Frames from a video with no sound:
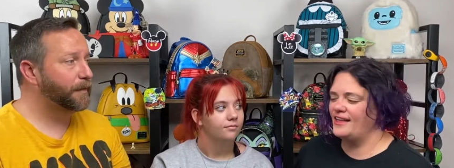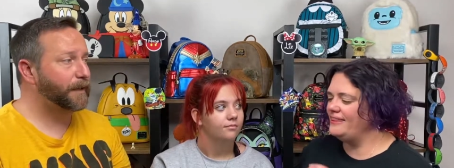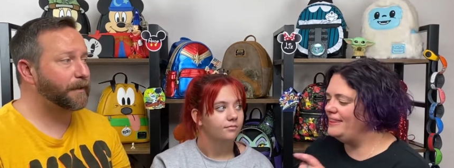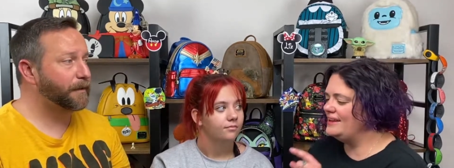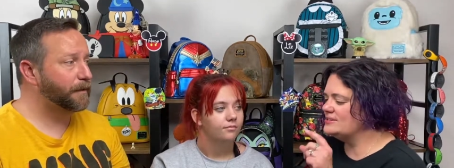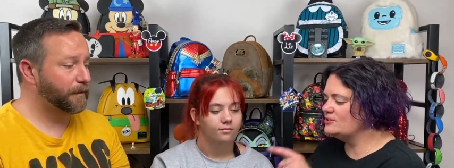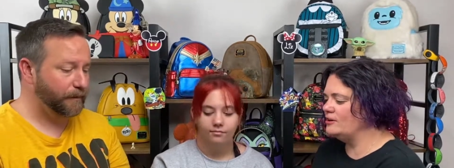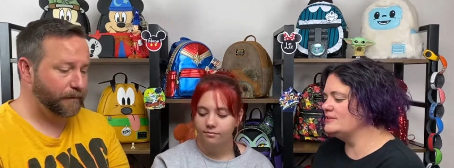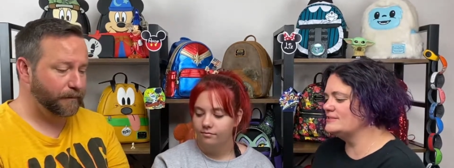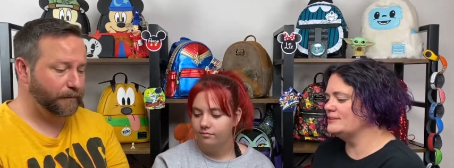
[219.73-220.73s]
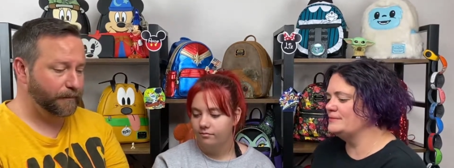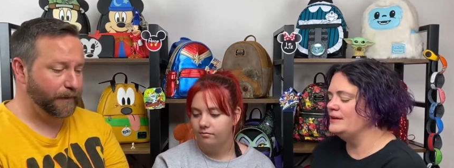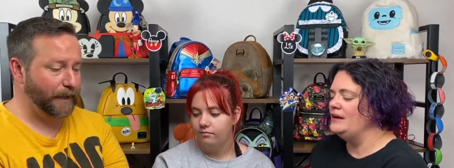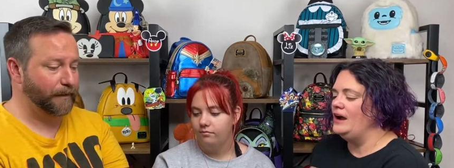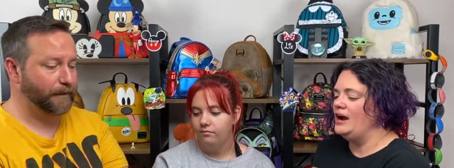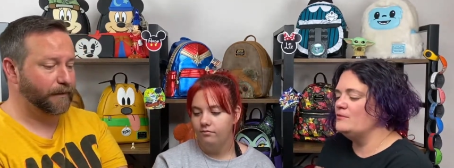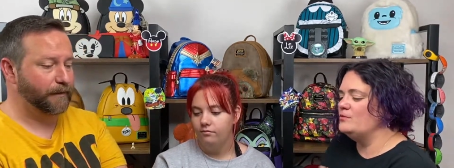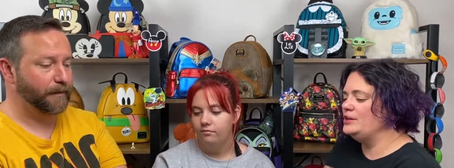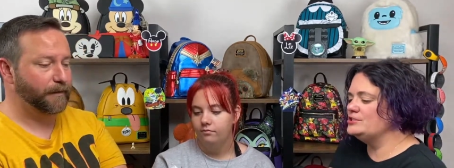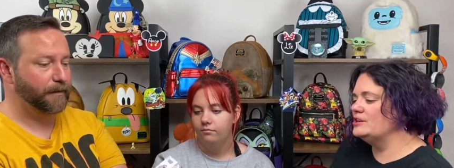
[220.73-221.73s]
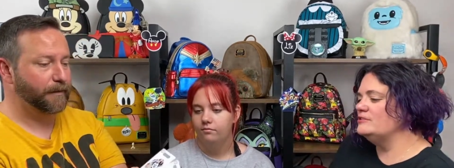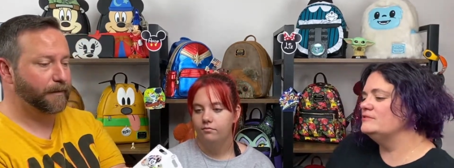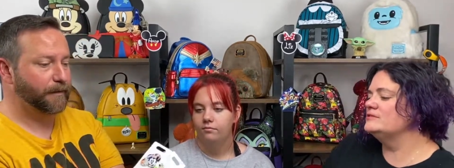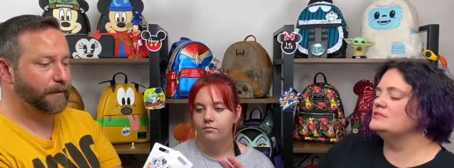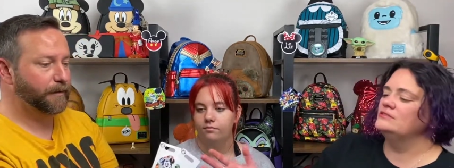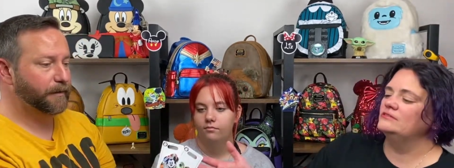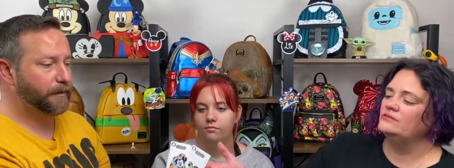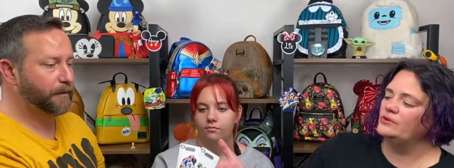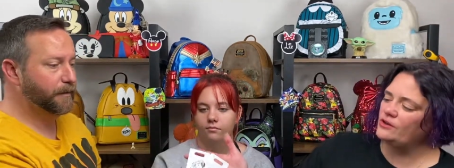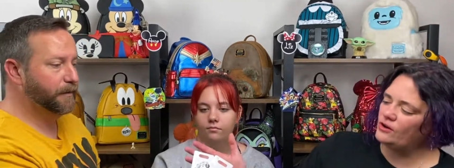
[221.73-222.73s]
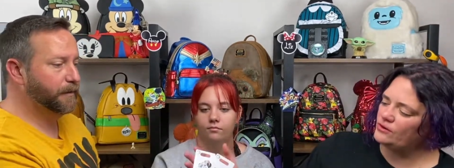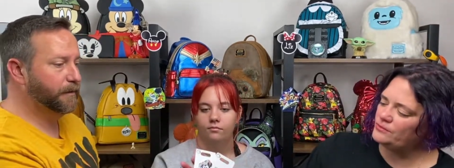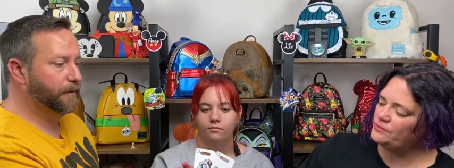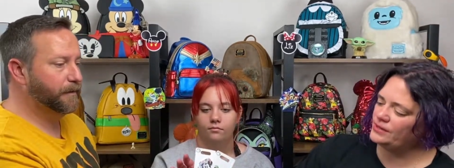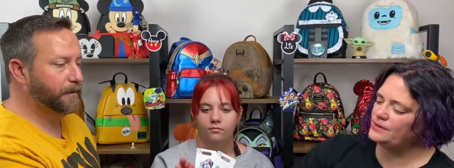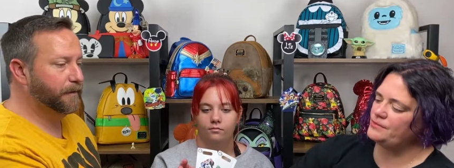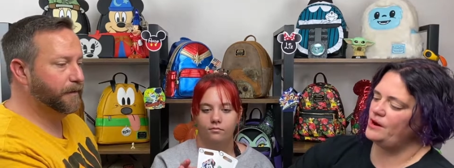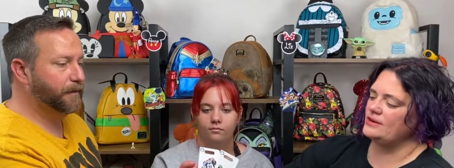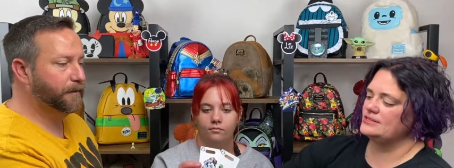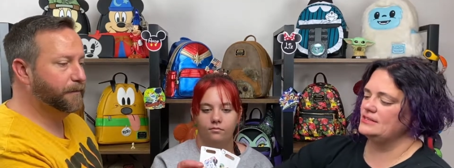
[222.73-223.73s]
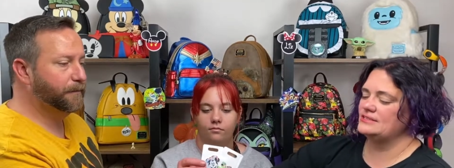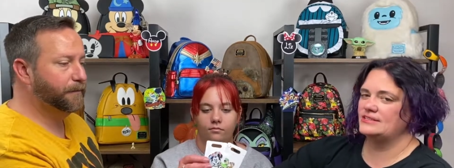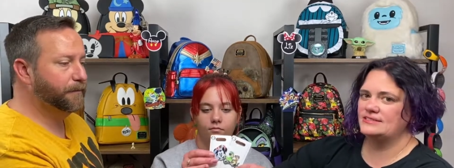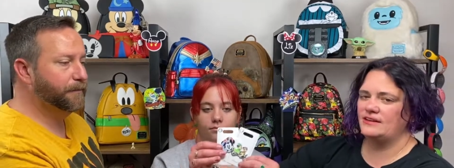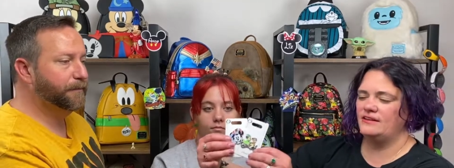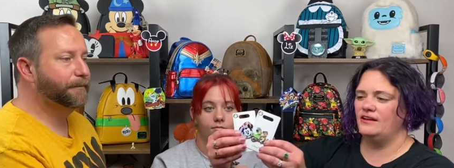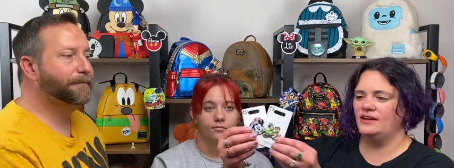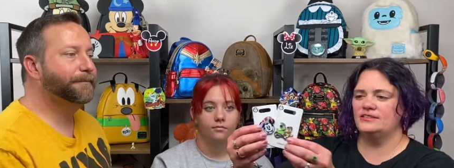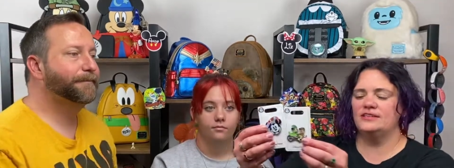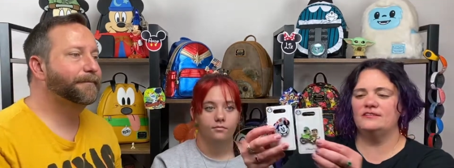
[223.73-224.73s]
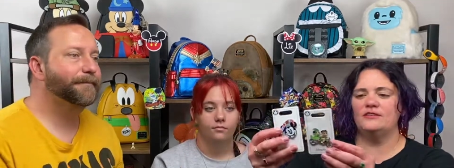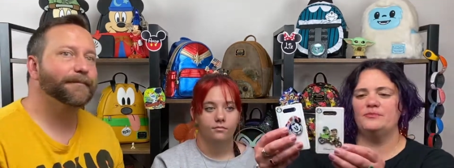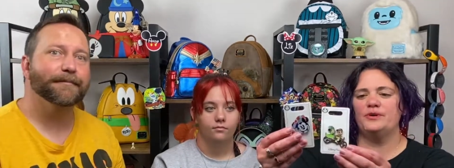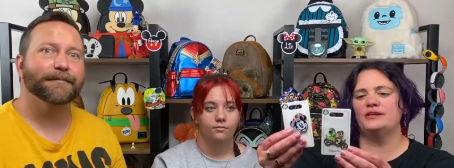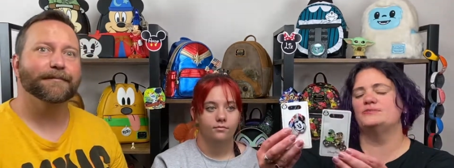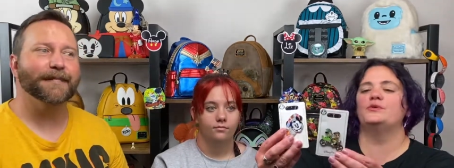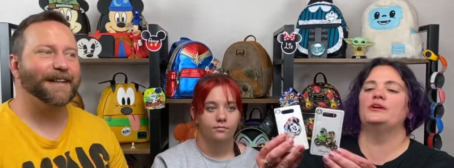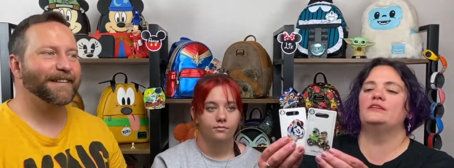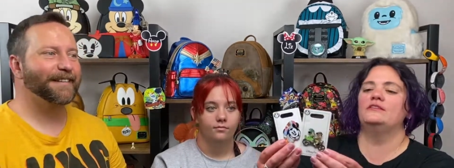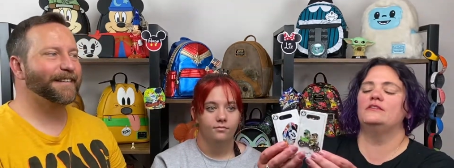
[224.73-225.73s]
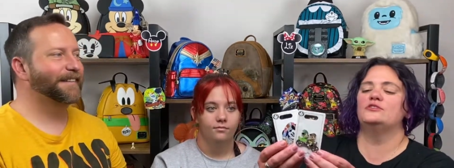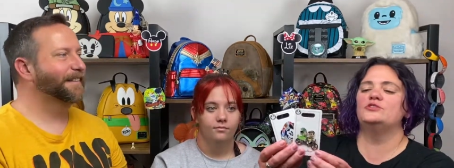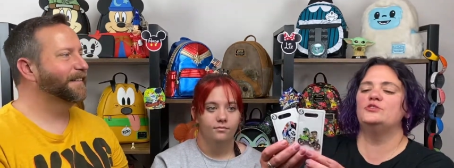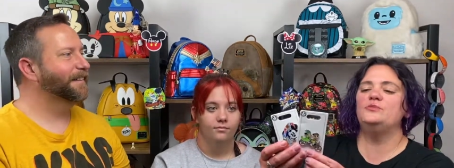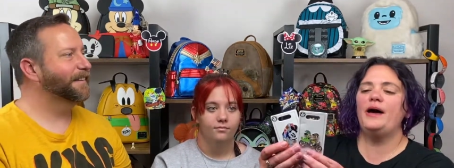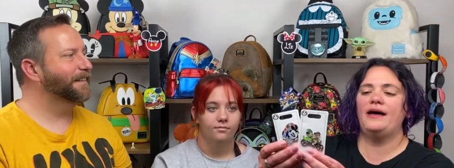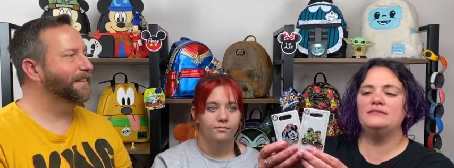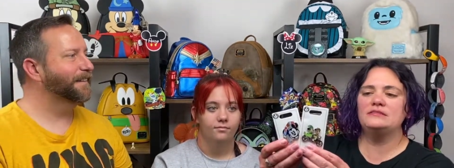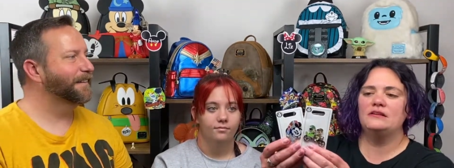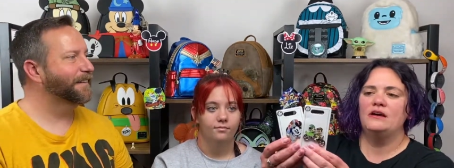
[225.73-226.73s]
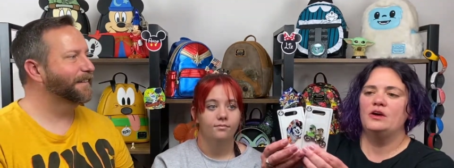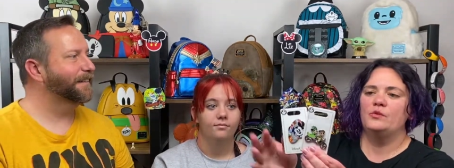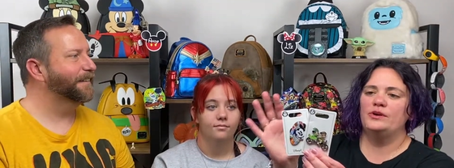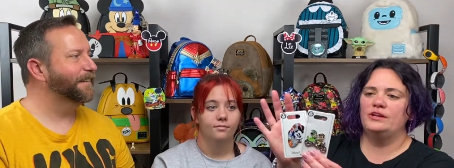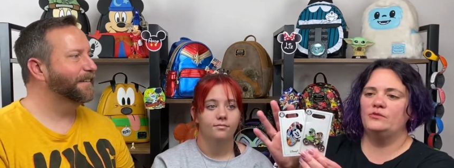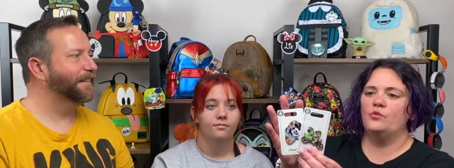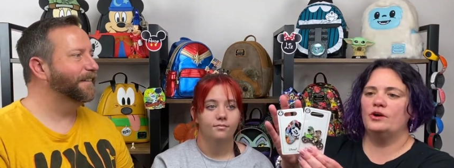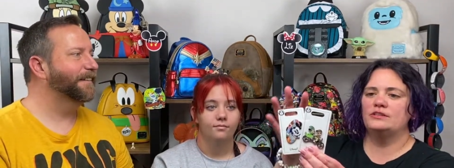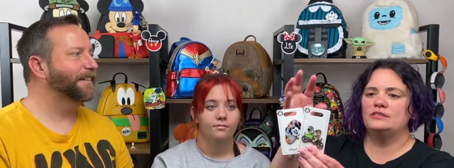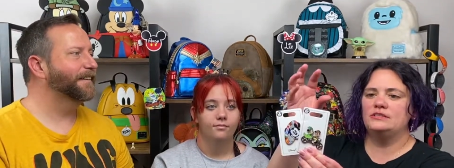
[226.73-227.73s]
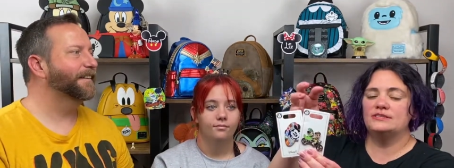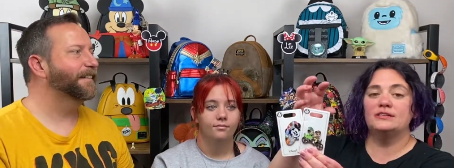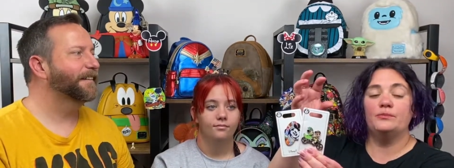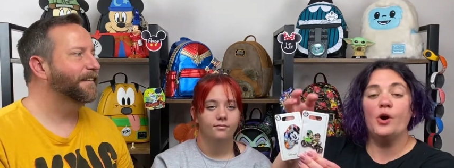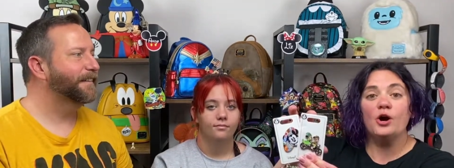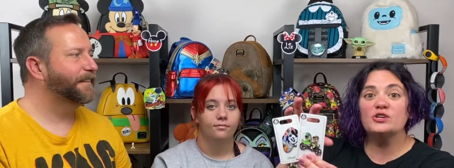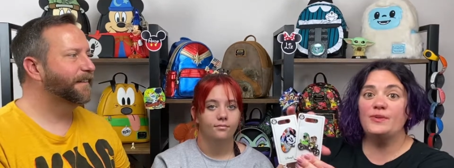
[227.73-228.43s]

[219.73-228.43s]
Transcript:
Speaker 1: And these are awesome. Yeah. And um, we chose with our bling box, like I said, it's that nineteen dollar price point. You get two pens. We did want Disney Parks